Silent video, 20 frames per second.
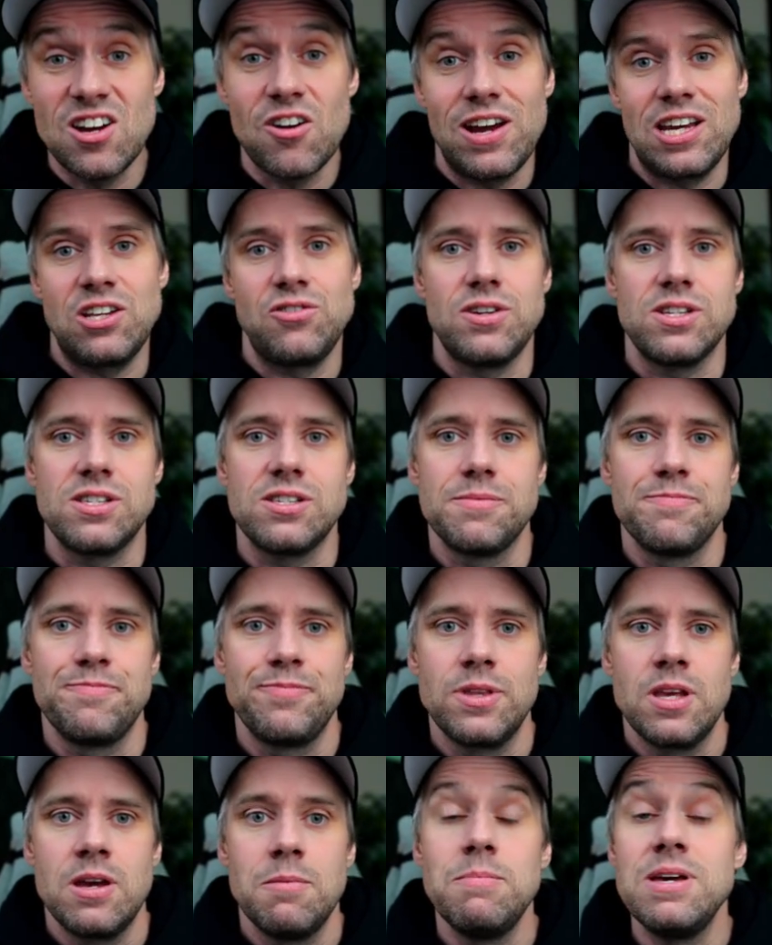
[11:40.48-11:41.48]
directories.
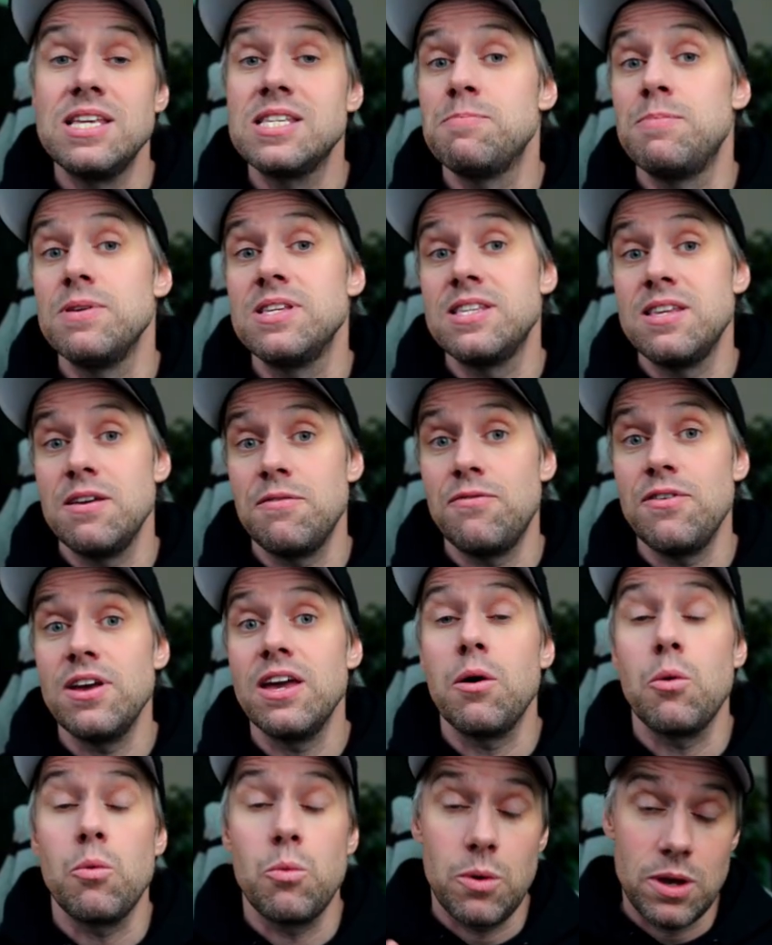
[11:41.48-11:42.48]
Be
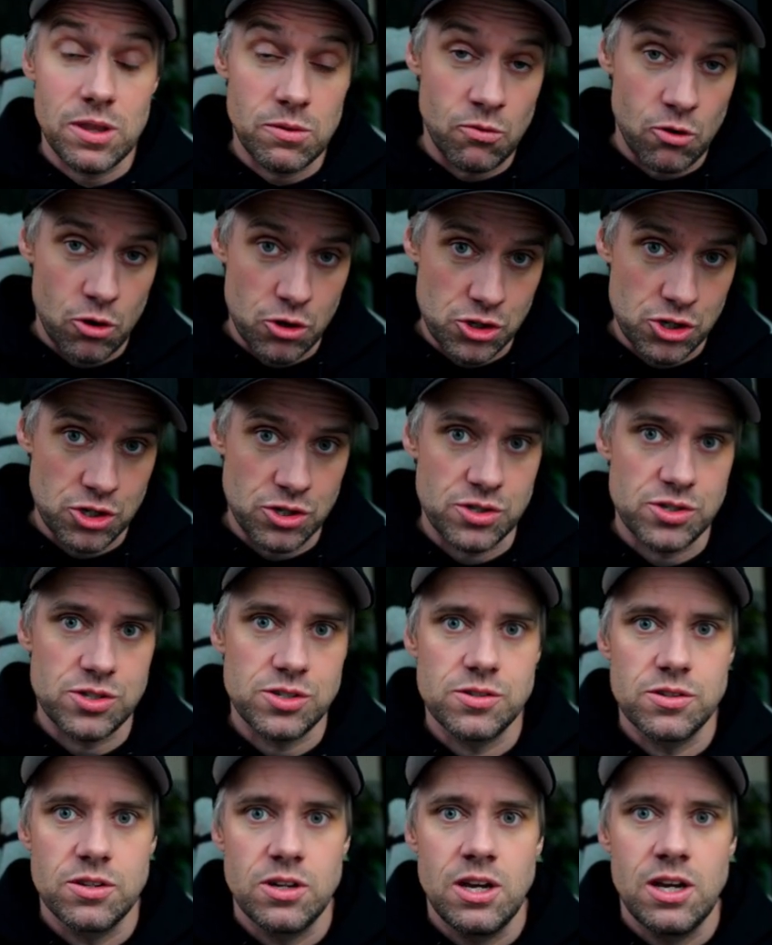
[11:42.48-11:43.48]
specific with
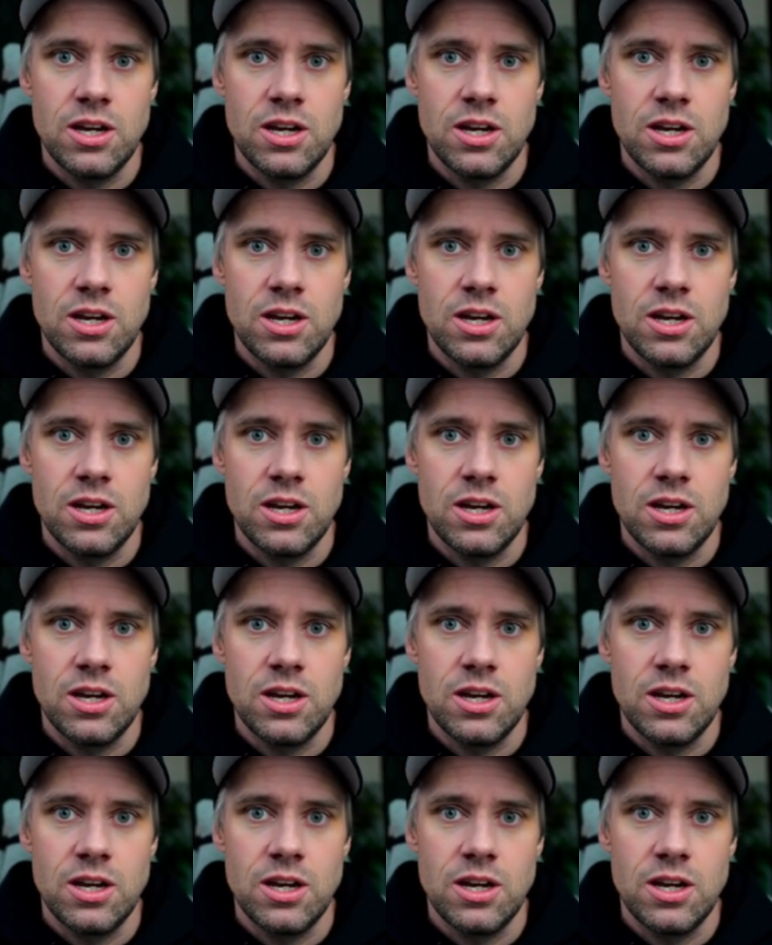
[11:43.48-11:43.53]
versions.